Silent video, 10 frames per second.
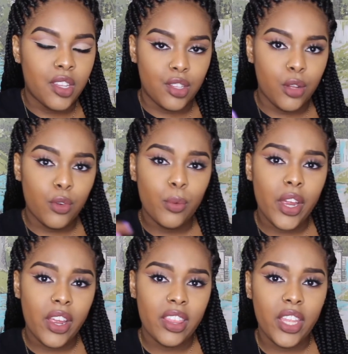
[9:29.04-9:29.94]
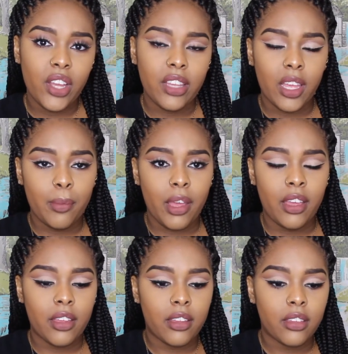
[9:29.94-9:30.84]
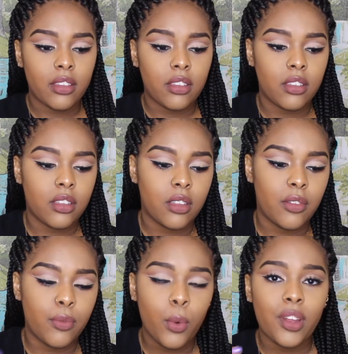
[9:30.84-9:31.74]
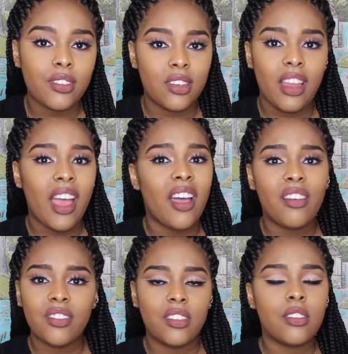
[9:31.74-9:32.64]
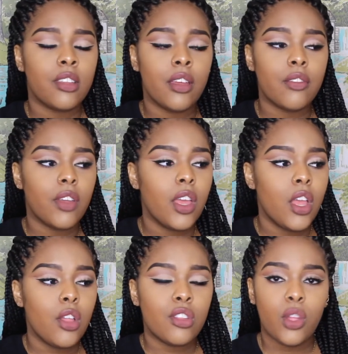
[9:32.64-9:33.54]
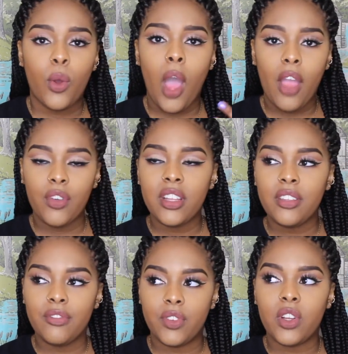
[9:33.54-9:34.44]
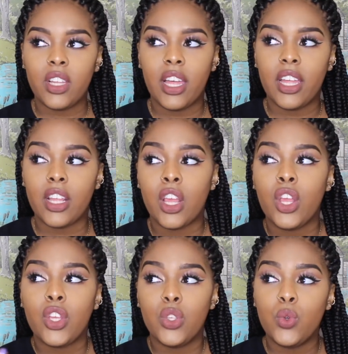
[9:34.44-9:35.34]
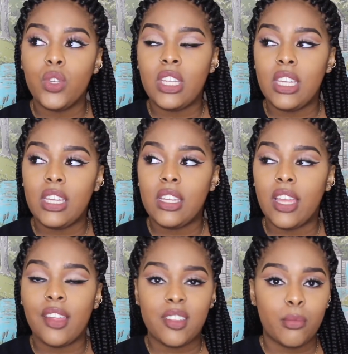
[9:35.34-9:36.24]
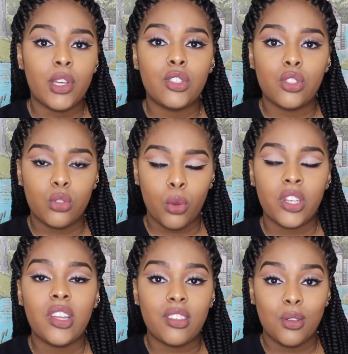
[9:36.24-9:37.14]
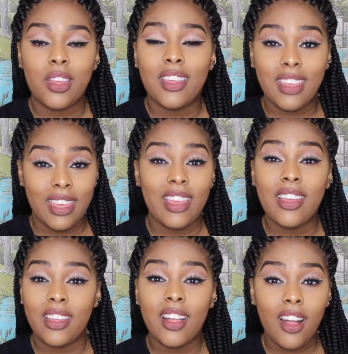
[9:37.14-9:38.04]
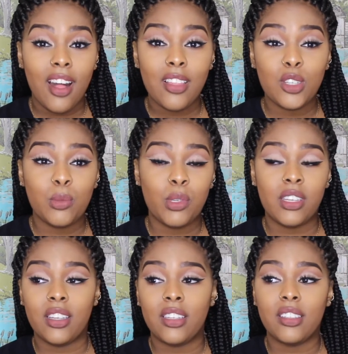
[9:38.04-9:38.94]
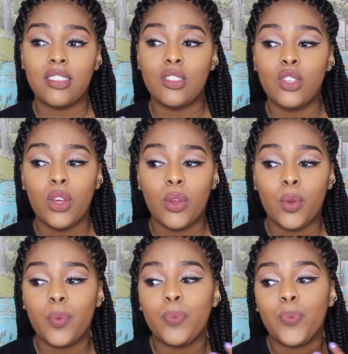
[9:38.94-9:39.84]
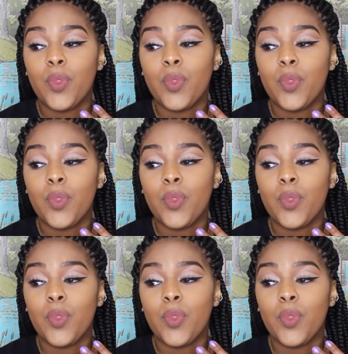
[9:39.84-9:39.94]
silverware in there, like my forks and knives and stuff. So I really feel like you need as much storage as you can get in college because, you know,